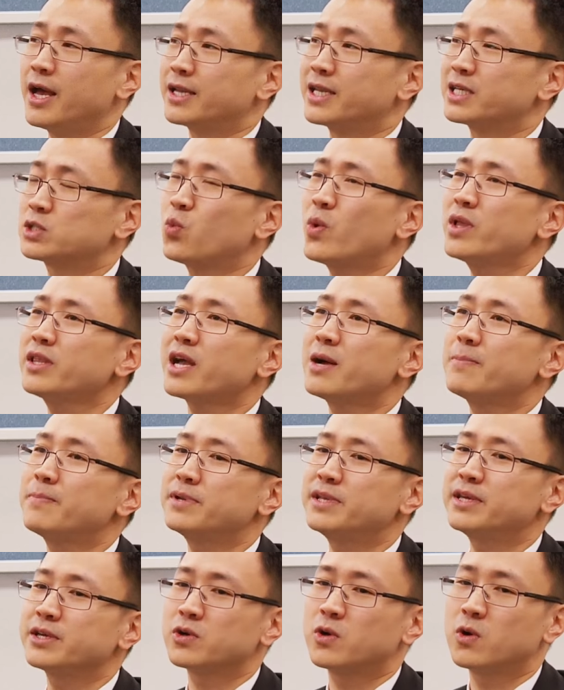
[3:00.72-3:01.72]
There's one
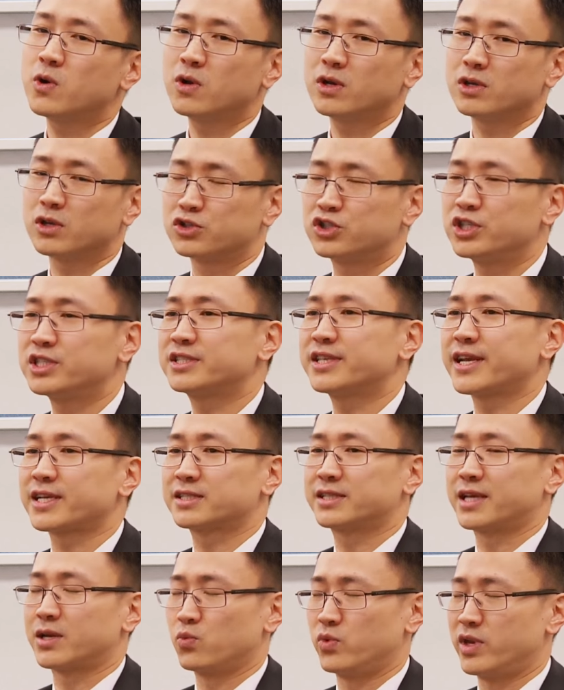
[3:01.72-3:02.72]
company called
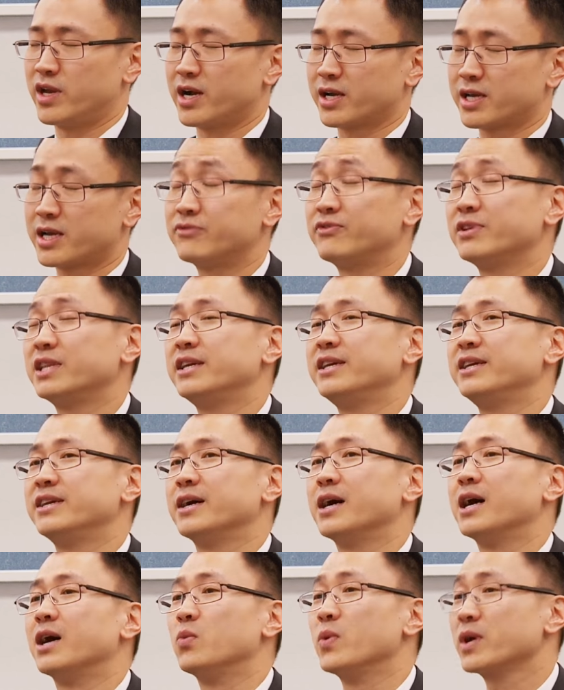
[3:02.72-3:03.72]
Logistex that we are currently
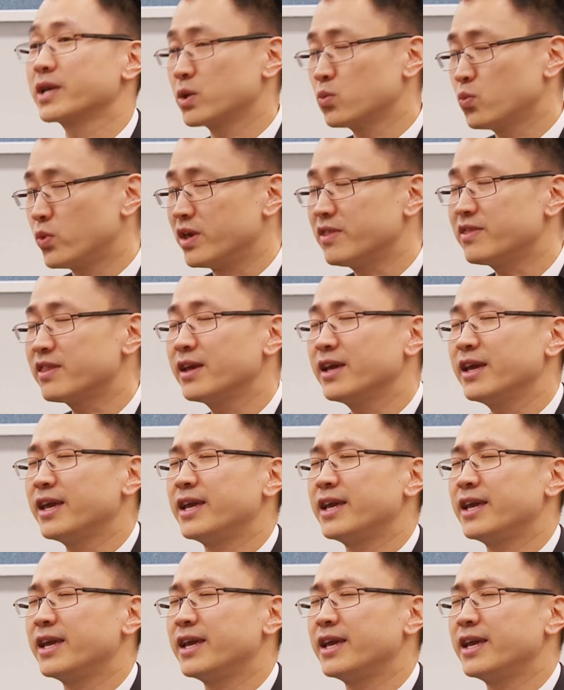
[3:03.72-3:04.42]
working with,